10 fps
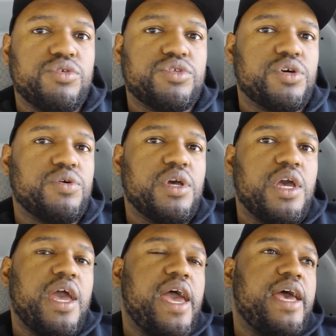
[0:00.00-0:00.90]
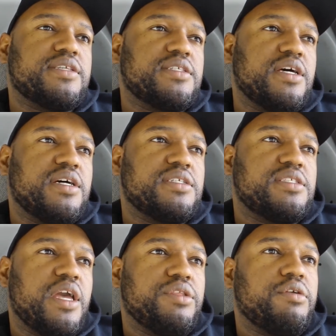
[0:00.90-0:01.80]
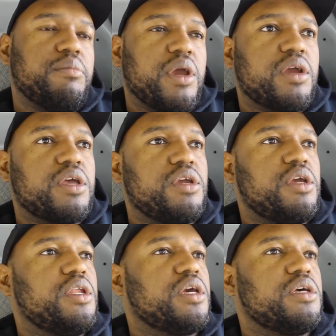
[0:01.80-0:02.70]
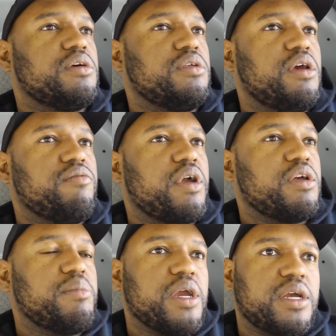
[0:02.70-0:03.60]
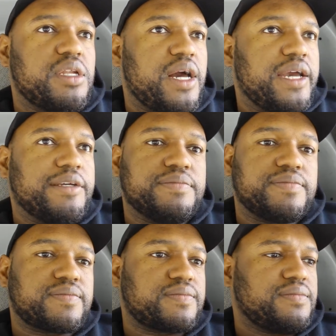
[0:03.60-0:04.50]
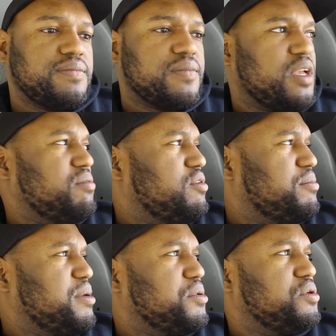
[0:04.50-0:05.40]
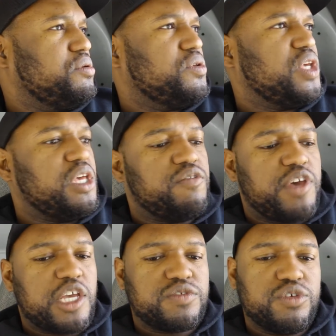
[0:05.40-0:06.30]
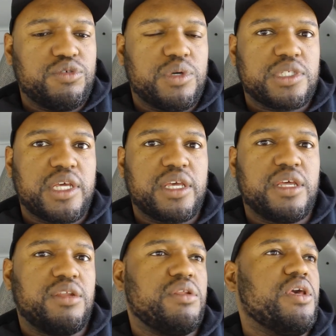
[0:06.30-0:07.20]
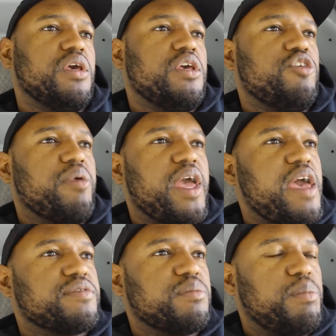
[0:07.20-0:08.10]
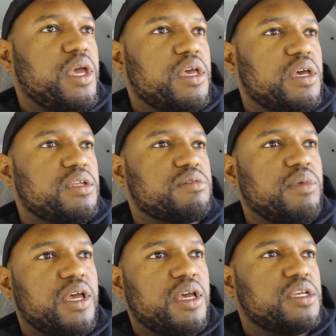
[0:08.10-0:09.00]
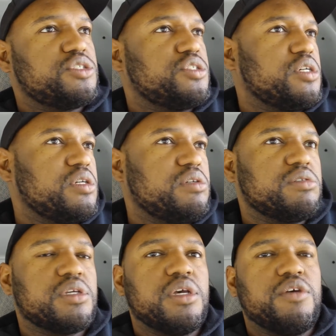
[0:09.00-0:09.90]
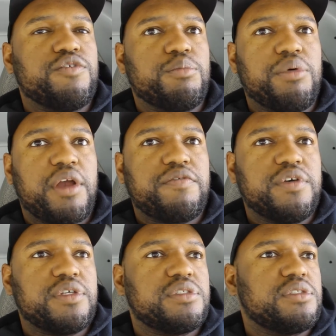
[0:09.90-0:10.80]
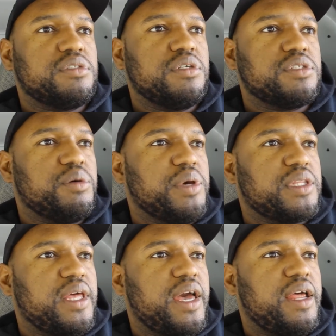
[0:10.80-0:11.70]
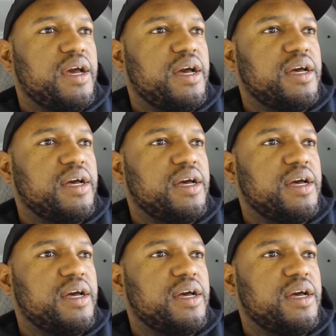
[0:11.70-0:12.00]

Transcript: so as a standard American, you're eating a, you know, regular American diet. You know, maybe you eat fast food once and again. You may have some bacon, some eggs, cheese for breakfast, you know, something like that.